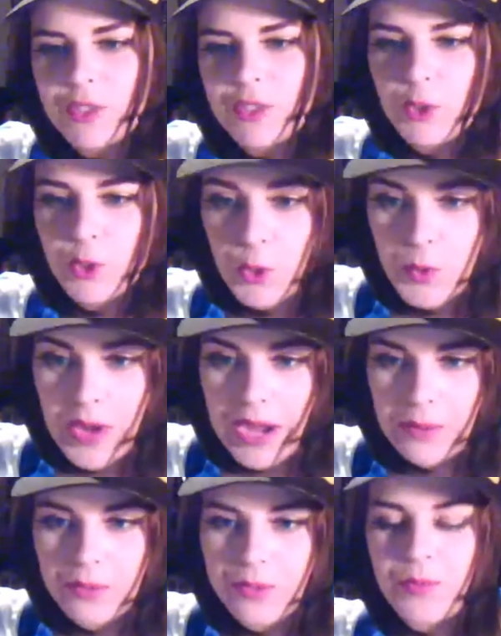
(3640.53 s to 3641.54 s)
2
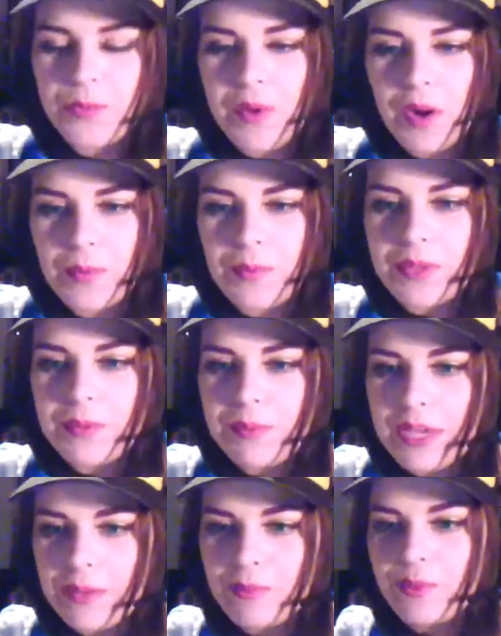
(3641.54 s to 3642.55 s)
hours would probably be
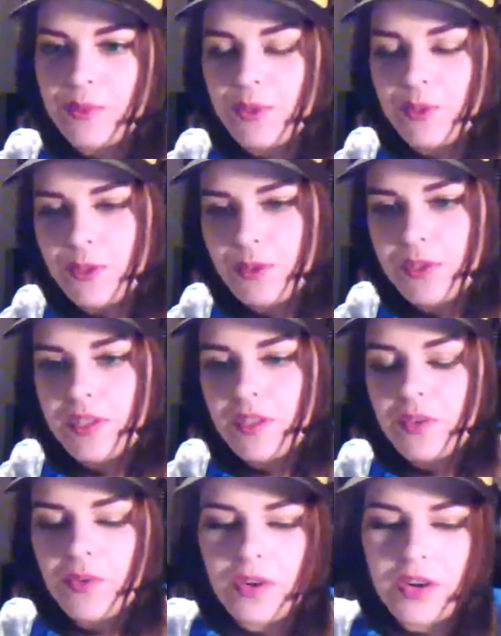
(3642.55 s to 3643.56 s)
able to do it,
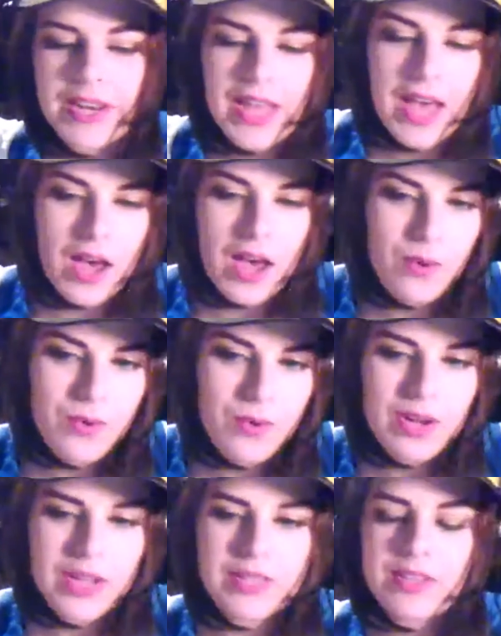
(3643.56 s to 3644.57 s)
or an hour,
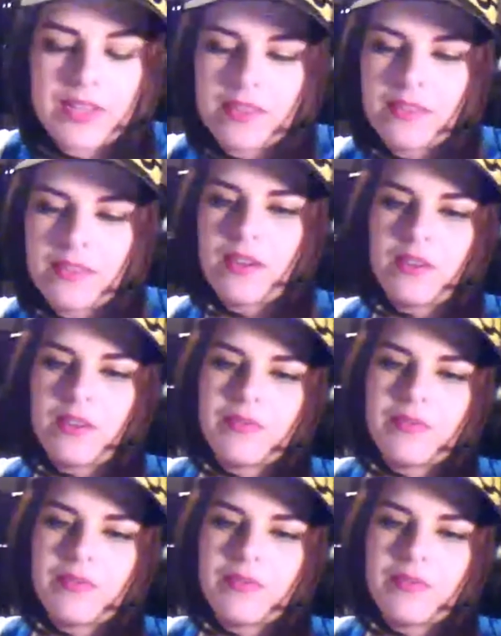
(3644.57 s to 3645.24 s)
and then the